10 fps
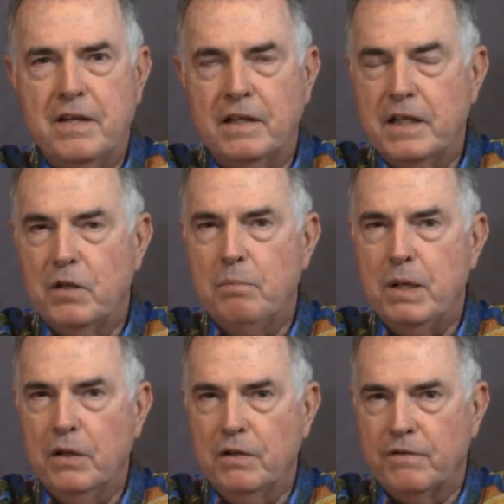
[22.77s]
the legal
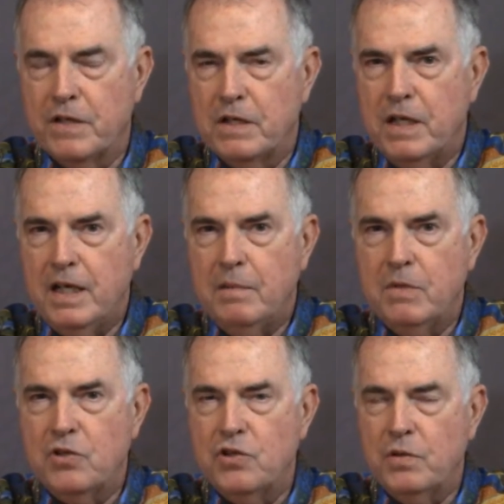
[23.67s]
pillar for the
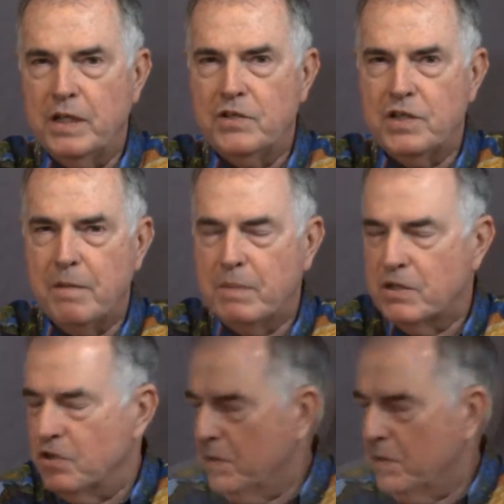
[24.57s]
team, Julie Sheppard.